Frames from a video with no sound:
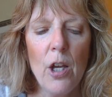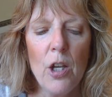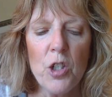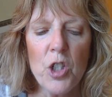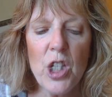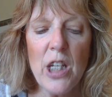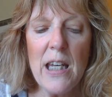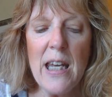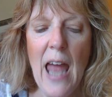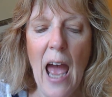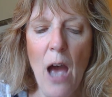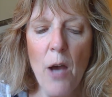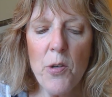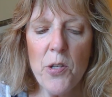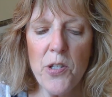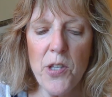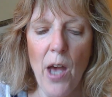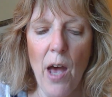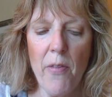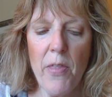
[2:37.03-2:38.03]
She now
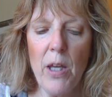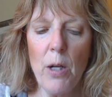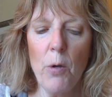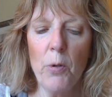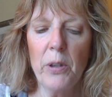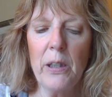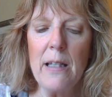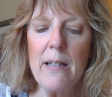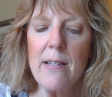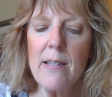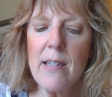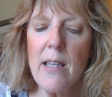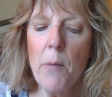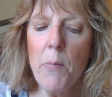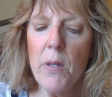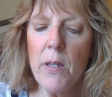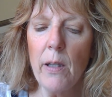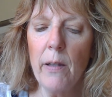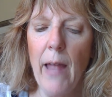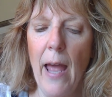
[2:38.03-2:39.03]
saw that only some
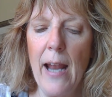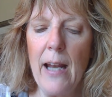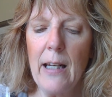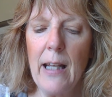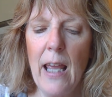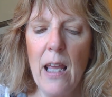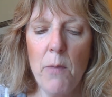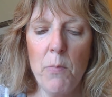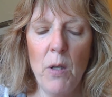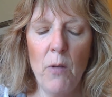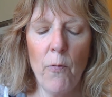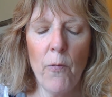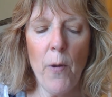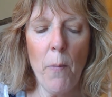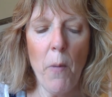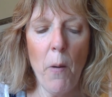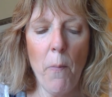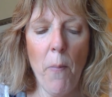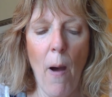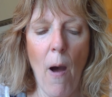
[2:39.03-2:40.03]
of the light came in
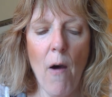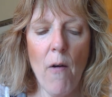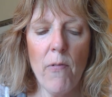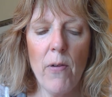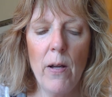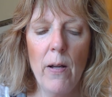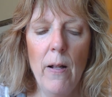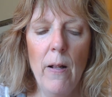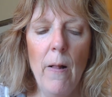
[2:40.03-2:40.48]
from above.